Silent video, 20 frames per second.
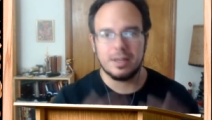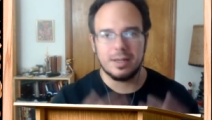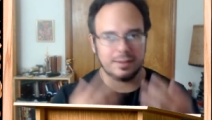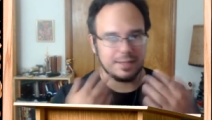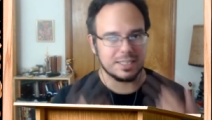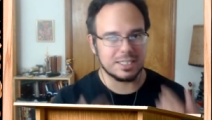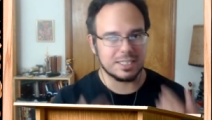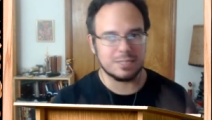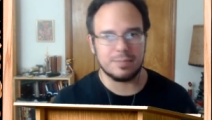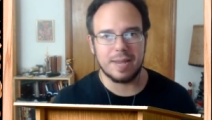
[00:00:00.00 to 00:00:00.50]

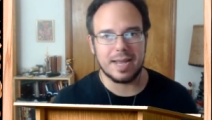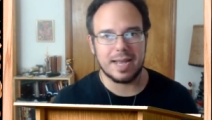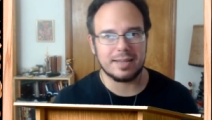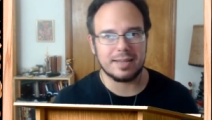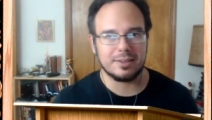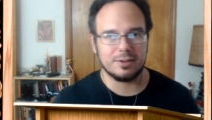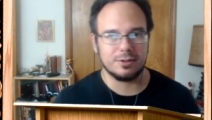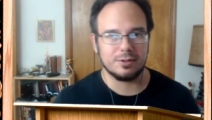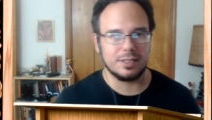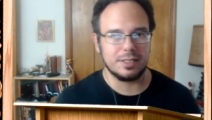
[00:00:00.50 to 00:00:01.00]
They
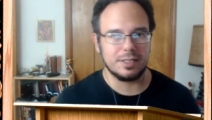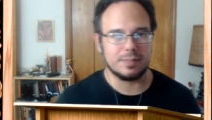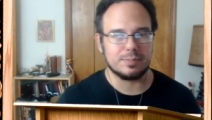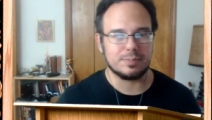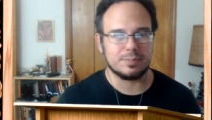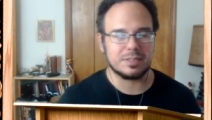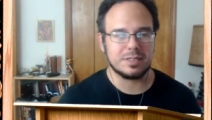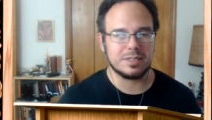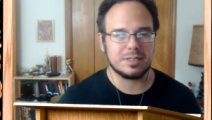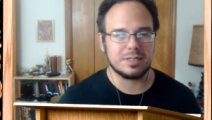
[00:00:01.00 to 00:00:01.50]
smack their
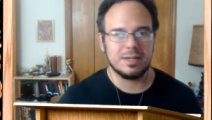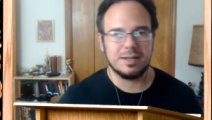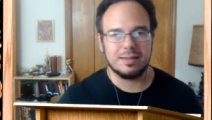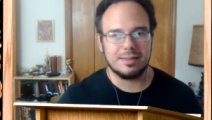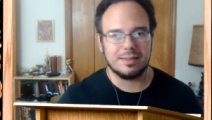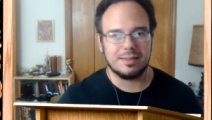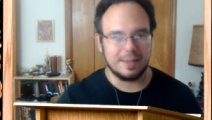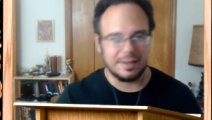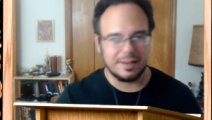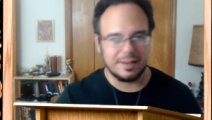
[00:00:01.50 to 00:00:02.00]
lips.
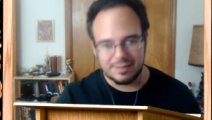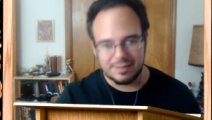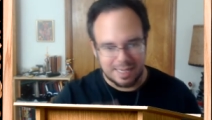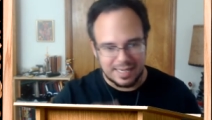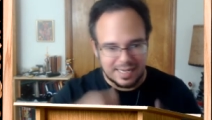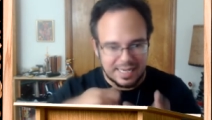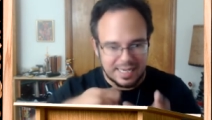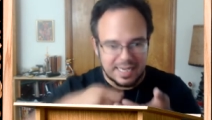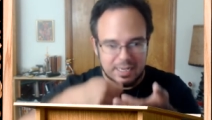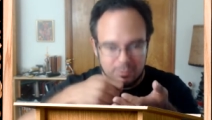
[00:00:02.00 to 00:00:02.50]
They
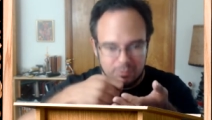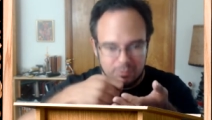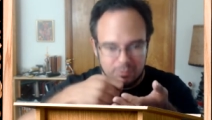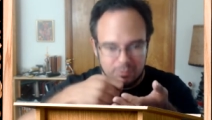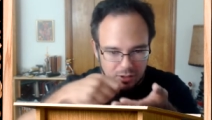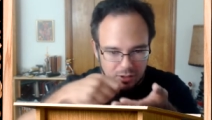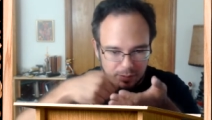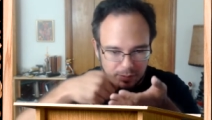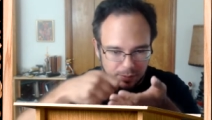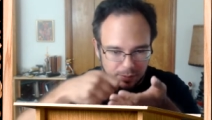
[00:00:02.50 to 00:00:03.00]
eat with
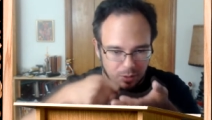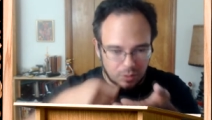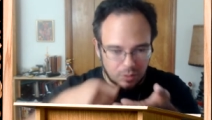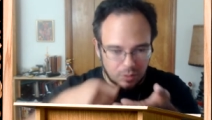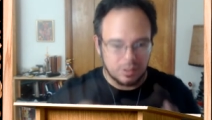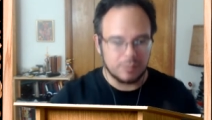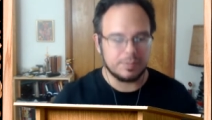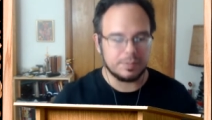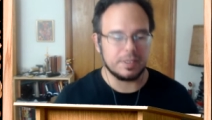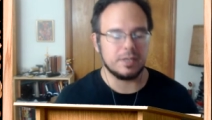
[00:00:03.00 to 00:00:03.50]
the
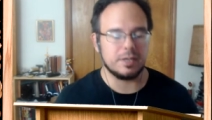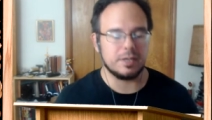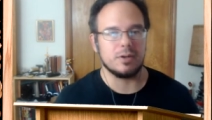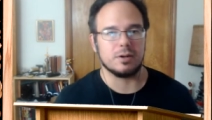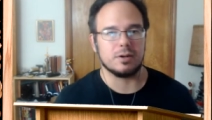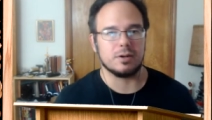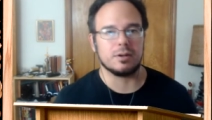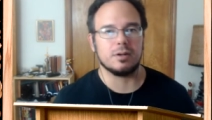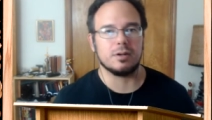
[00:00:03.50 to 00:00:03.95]
bowl up here.